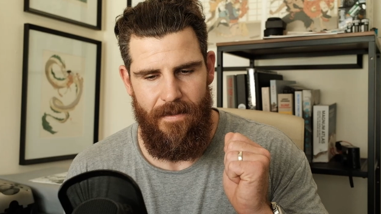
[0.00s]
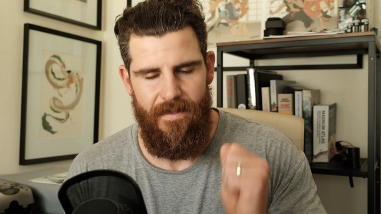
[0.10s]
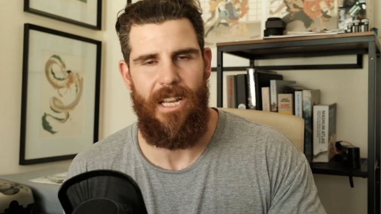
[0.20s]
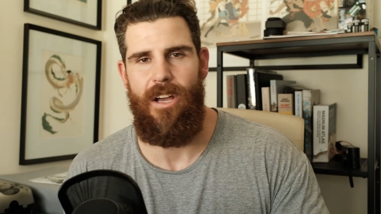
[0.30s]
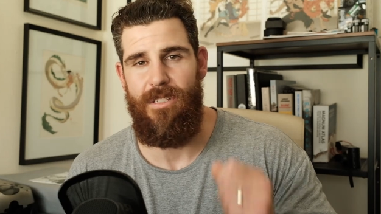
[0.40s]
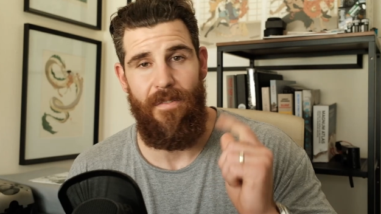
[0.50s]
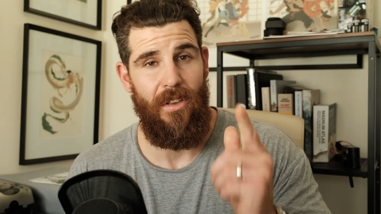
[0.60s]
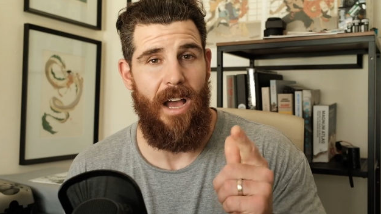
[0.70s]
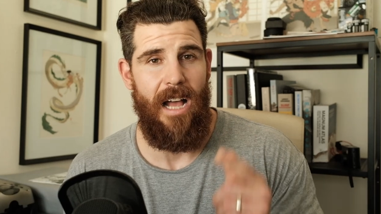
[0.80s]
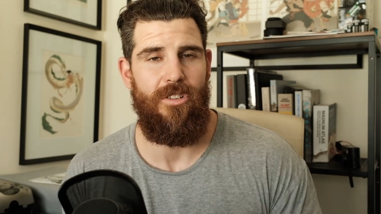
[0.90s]
videos for
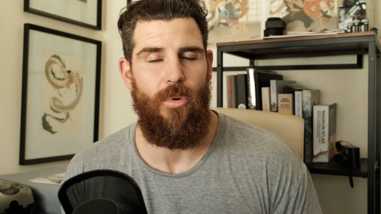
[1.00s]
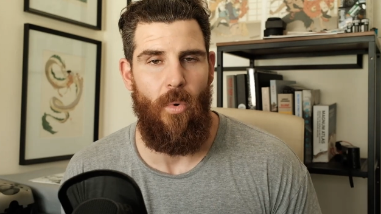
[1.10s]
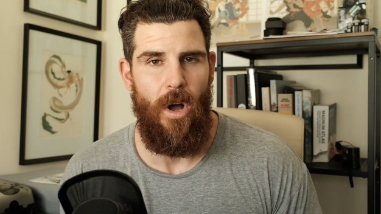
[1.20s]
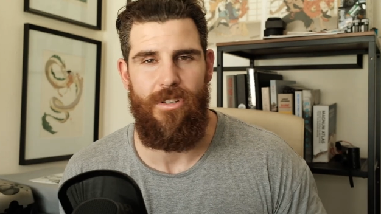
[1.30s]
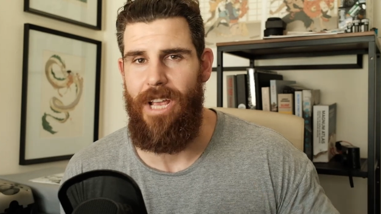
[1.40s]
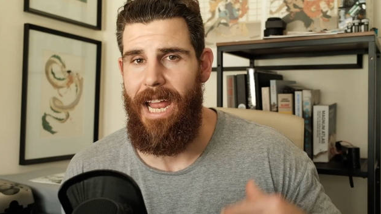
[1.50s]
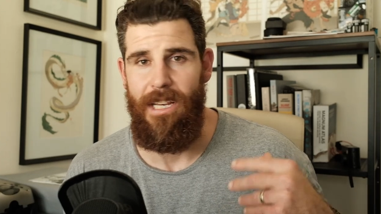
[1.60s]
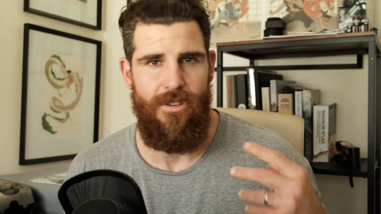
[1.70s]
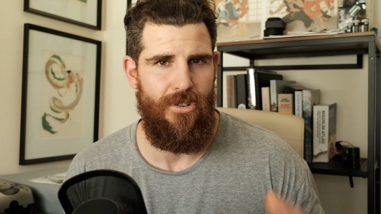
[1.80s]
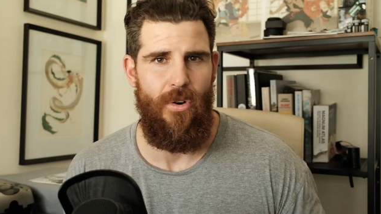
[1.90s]
you guys to watch and
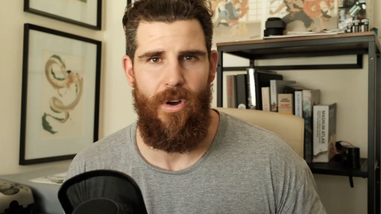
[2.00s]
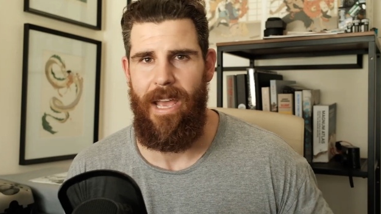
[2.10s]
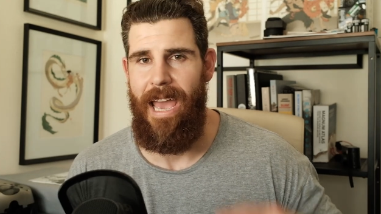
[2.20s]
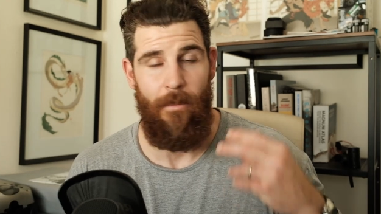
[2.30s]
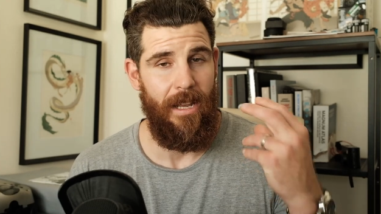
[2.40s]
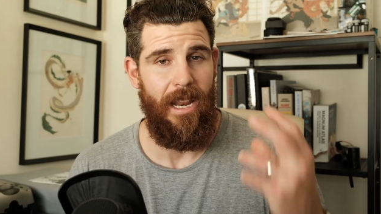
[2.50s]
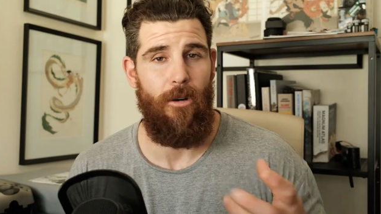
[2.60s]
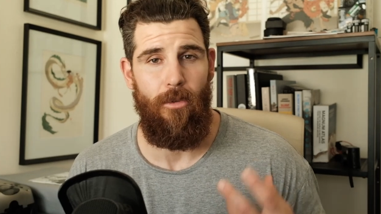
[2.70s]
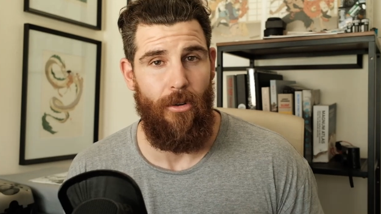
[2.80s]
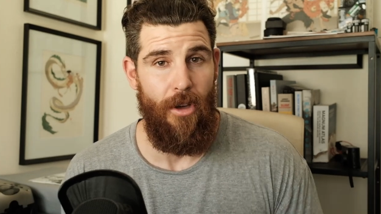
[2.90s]
enjoy, and we can
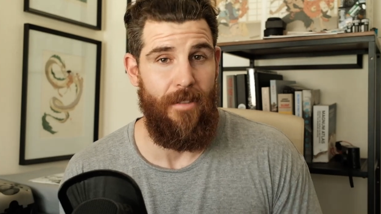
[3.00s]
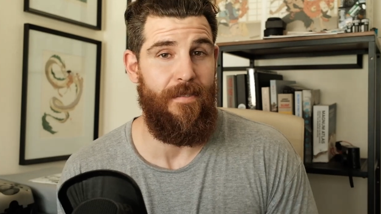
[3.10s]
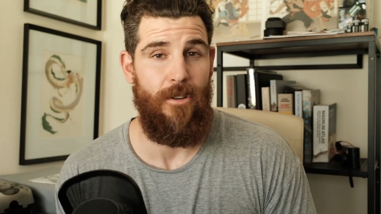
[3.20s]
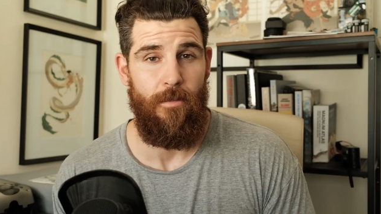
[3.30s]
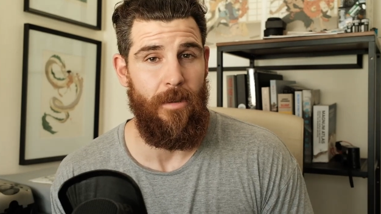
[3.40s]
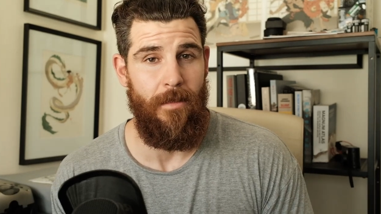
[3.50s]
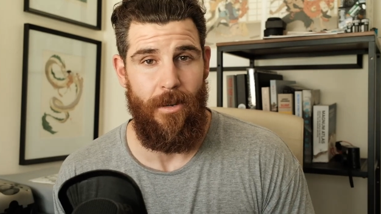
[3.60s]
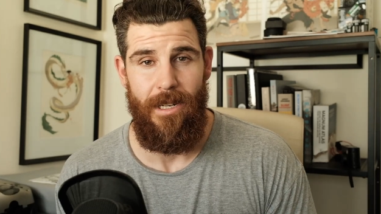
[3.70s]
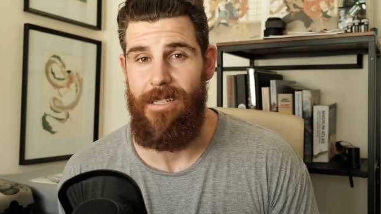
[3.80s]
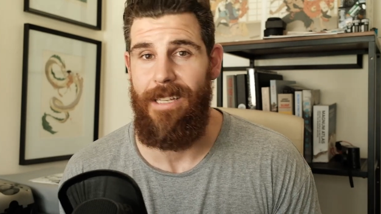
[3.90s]
help grow the film
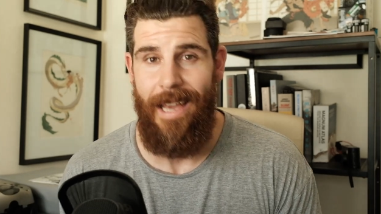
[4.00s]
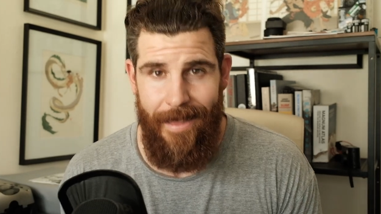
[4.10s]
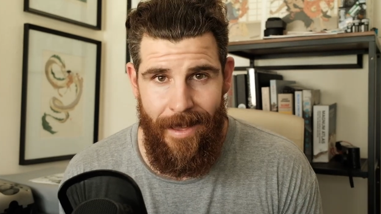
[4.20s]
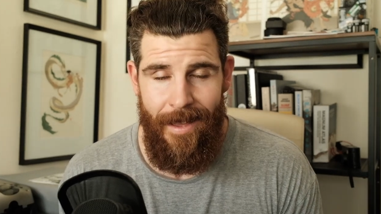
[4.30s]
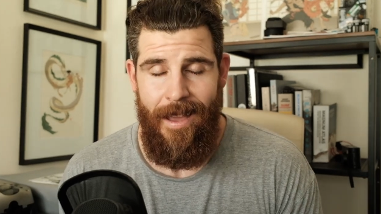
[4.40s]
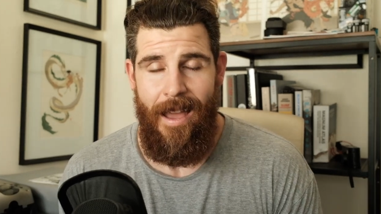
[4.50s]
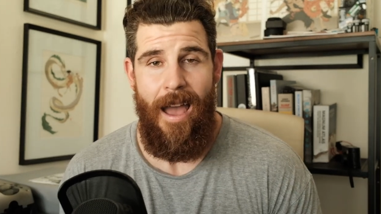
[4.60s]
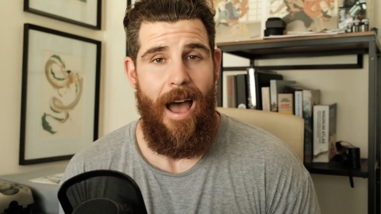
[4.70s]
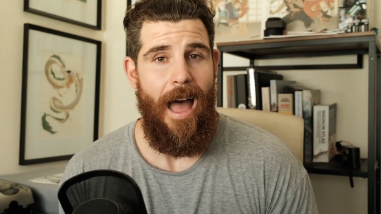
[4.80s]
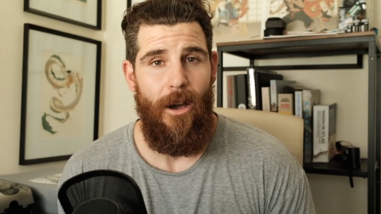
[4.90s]
community together.
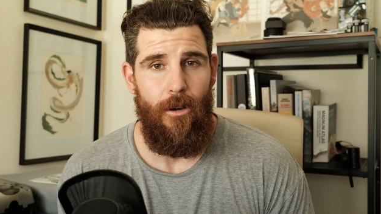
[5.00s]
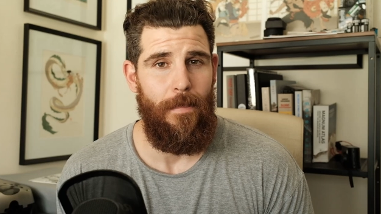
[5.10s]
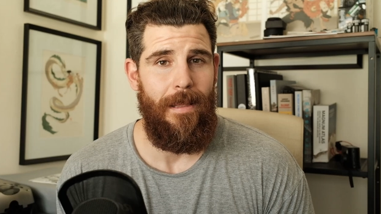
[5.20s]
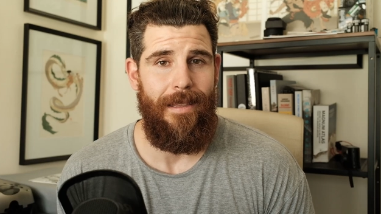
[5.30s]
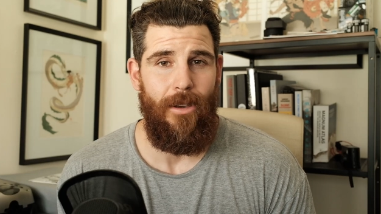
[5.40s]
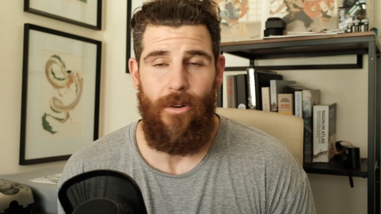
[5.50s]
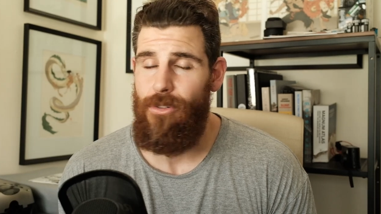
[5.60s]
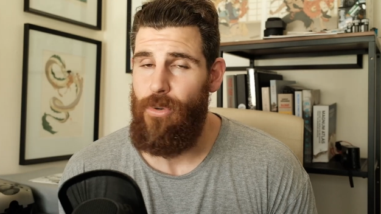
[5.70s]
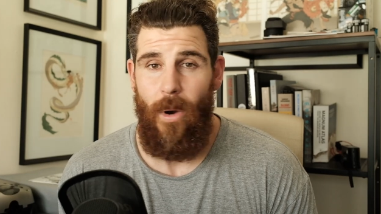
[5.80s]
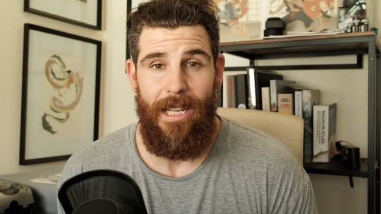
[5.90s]
I hope that your
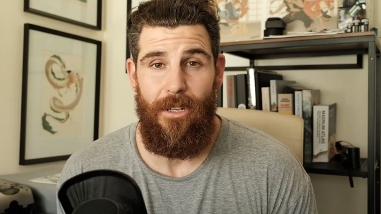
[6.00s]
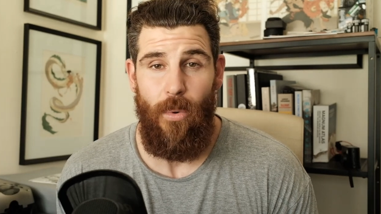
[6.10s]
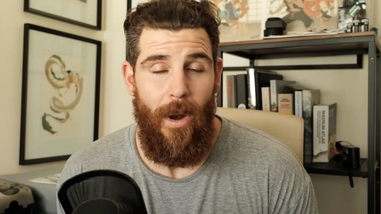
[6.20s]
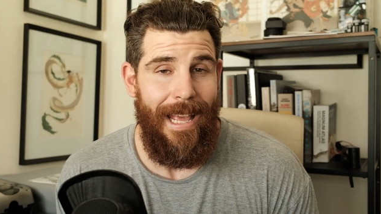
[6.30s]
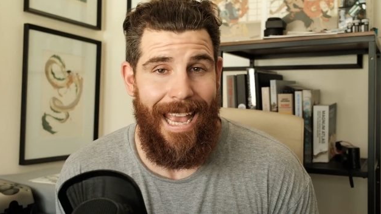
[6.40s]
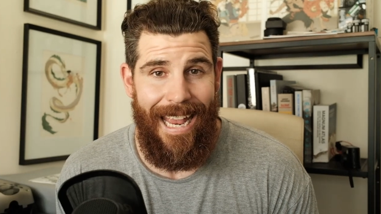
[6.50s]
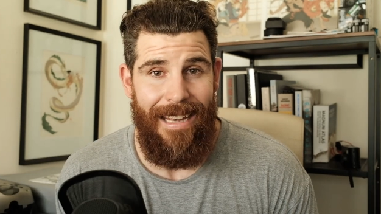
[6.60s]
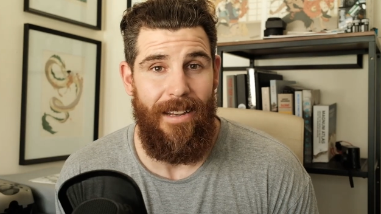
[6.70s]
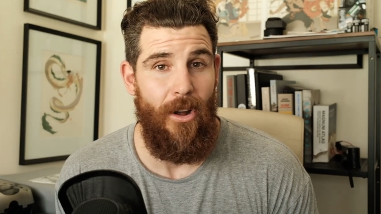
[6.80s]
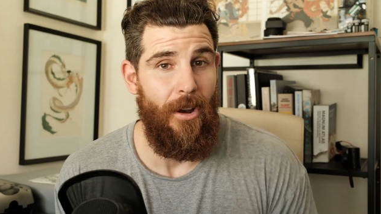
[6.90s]
2020
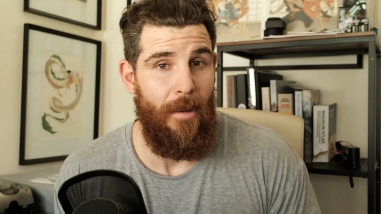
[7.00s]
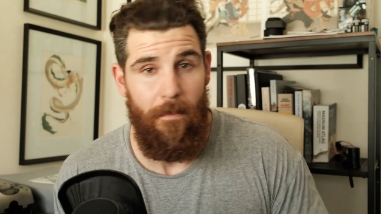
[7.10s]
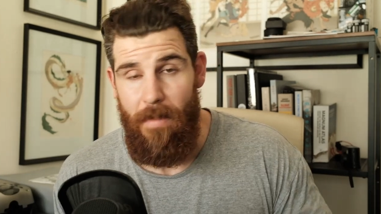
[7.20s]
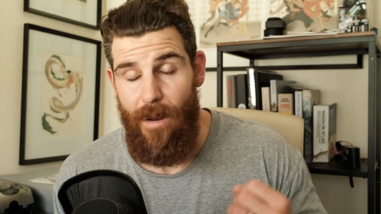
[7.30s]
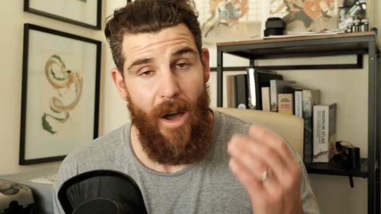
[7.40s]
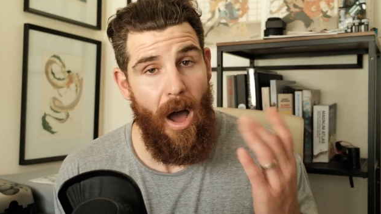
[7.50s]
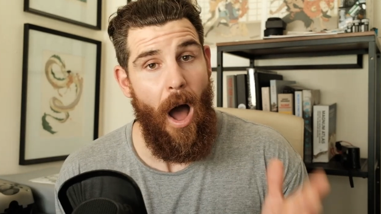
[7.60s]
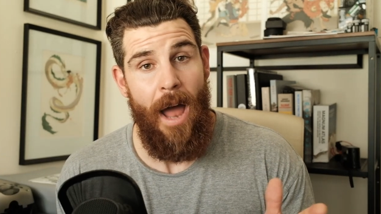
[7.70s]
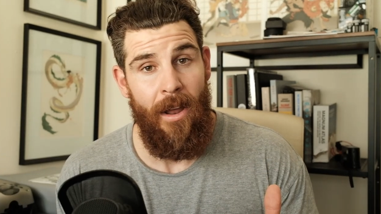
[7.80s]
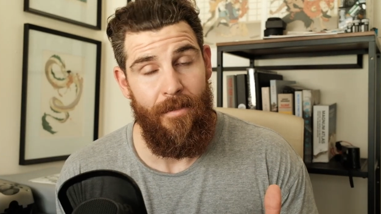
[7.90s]
ended on a bit of a
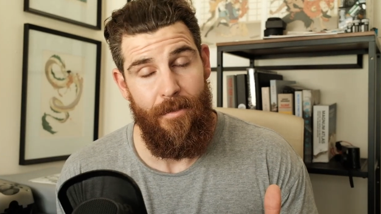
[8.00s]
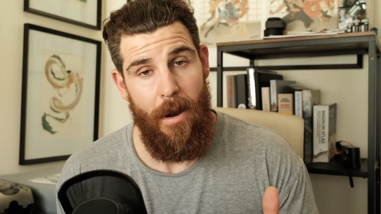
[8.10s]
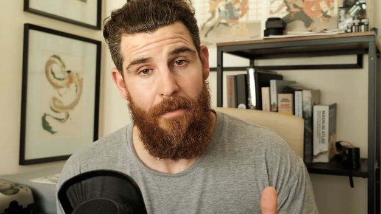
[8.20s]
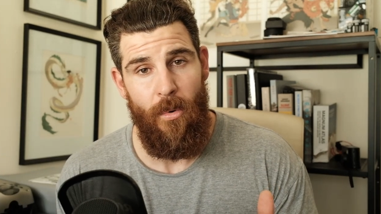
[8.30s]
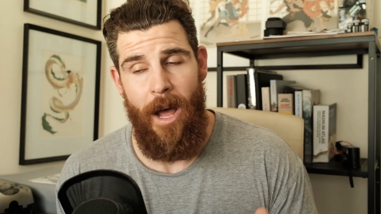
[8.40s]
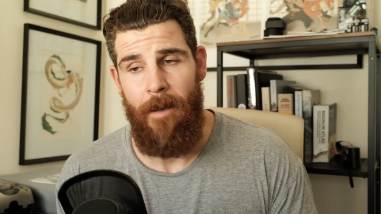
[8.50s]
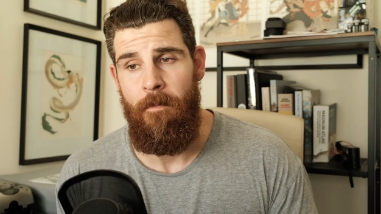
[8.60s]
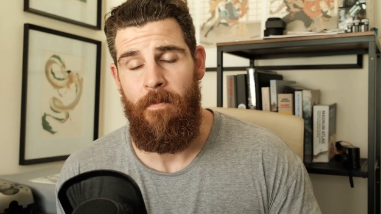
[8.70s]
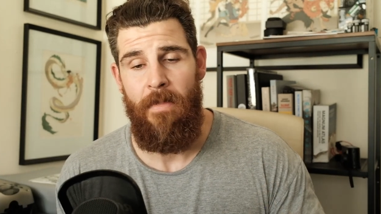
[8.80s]
high note for everyone.